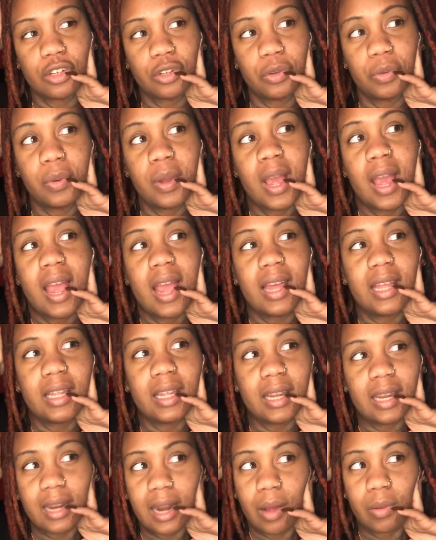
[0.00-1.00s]
And then I
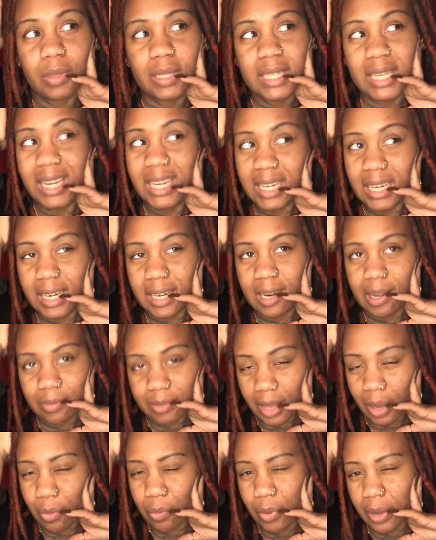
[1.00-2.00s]
was eating, and I was like, well,
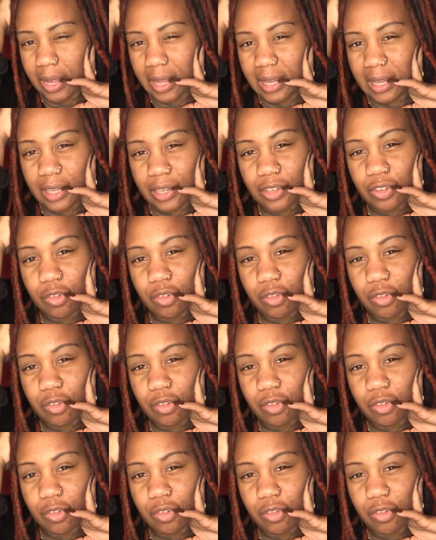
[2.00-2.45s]
at least you can